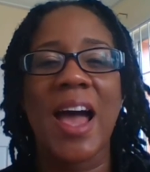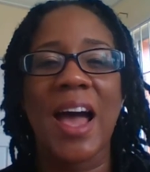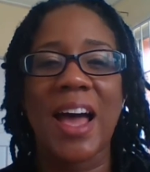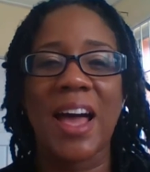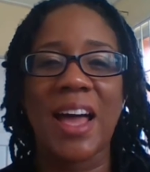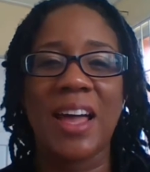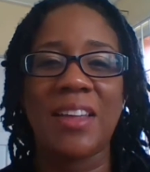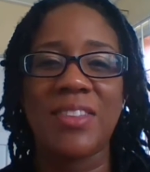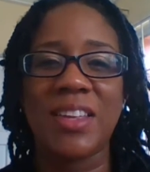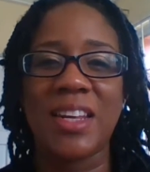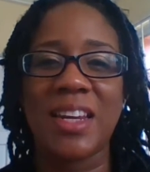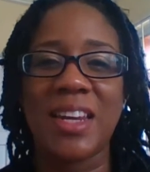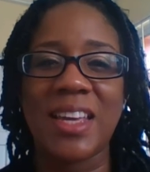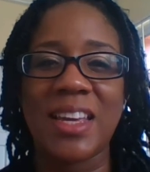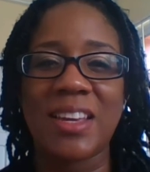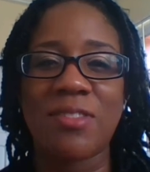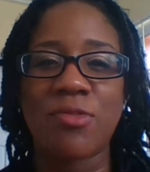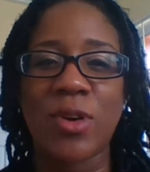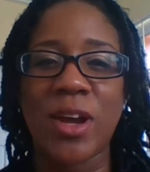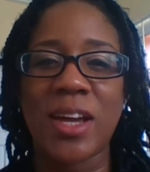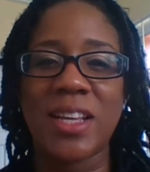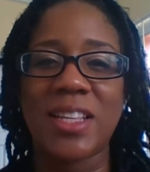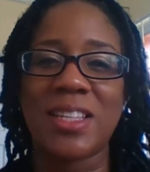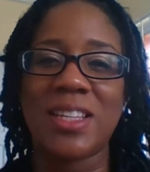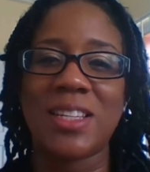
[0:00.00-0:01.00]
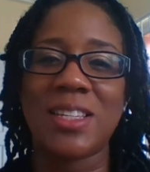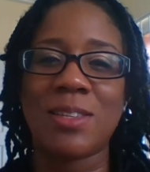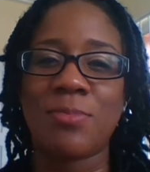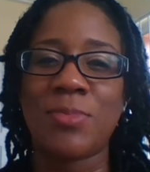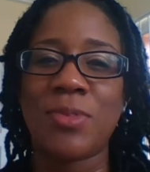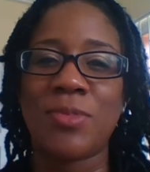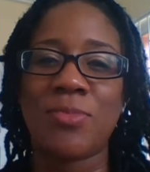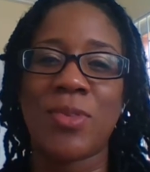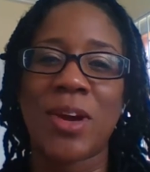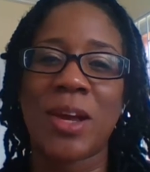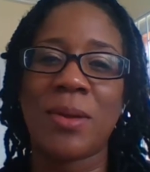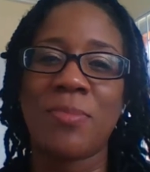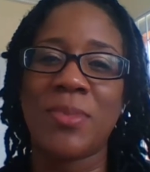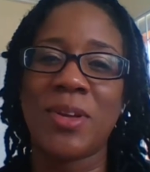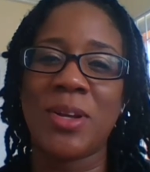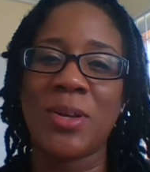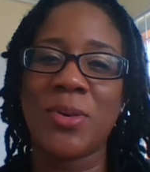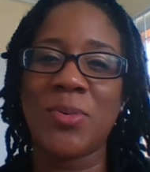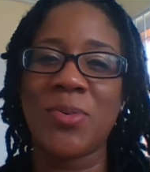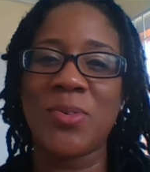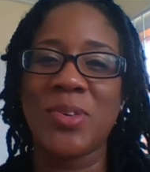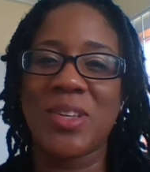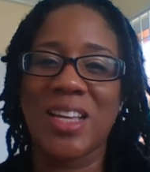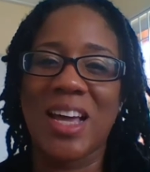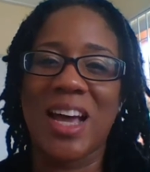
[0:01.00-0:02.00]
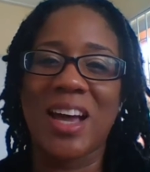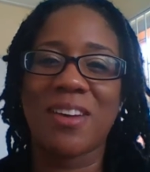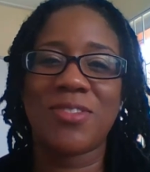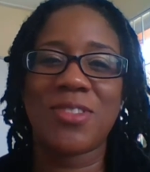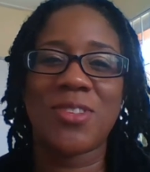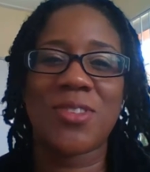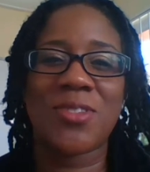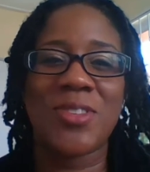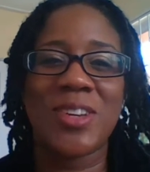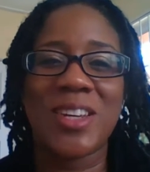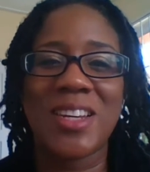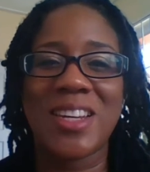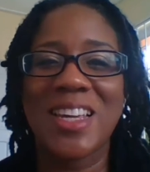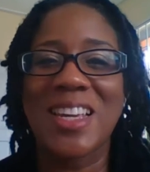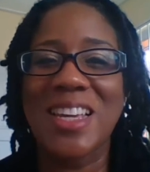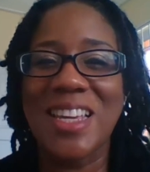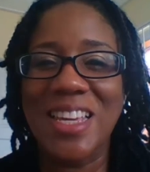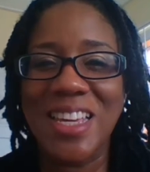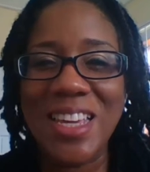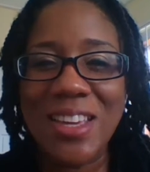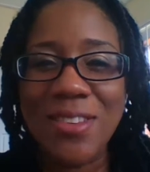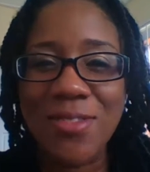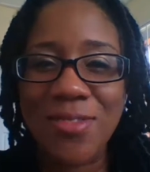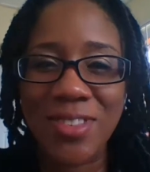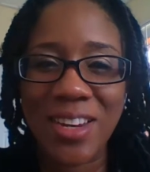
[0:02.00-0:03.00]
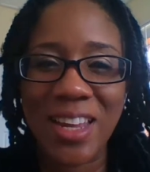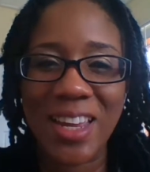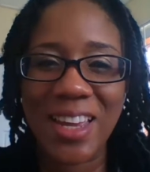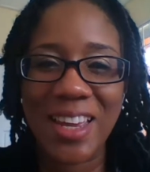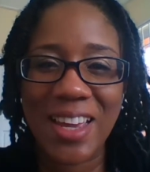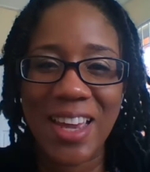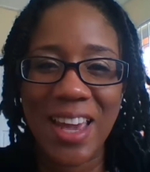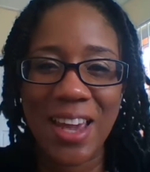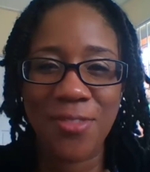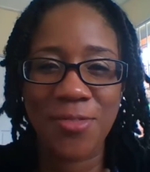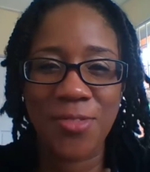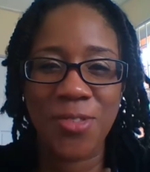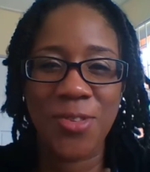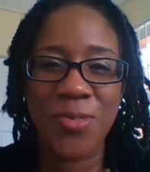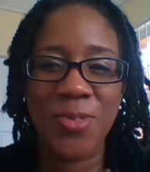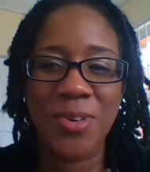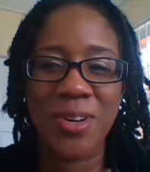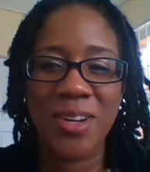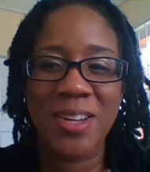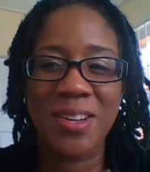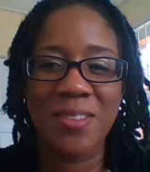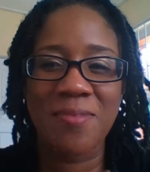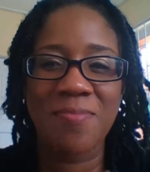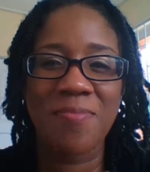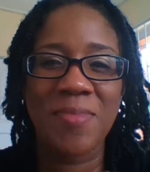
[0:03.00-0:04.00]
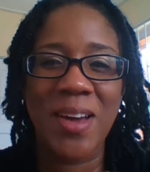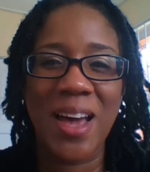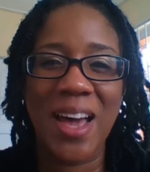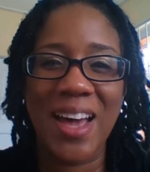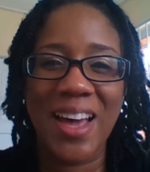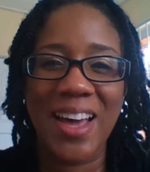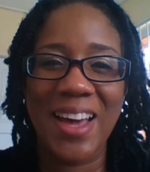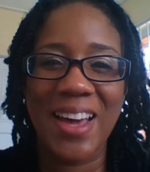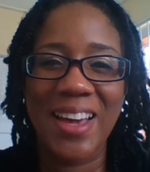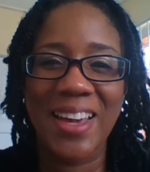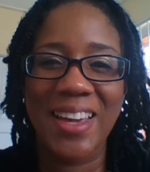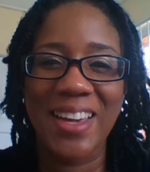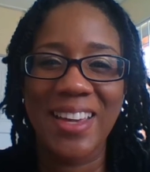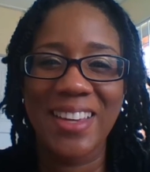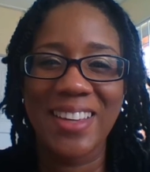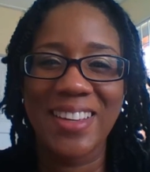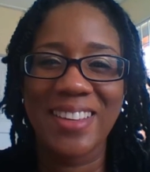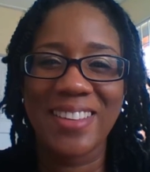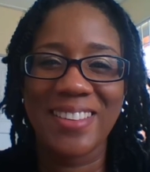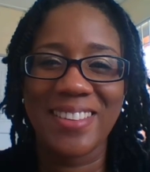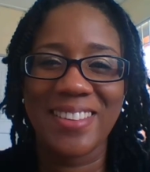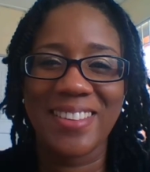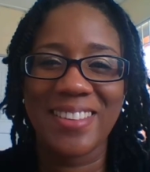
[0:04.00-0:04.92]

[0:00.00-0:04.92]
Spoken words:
And the link right is right below. Have a great evening, everyone. Bye.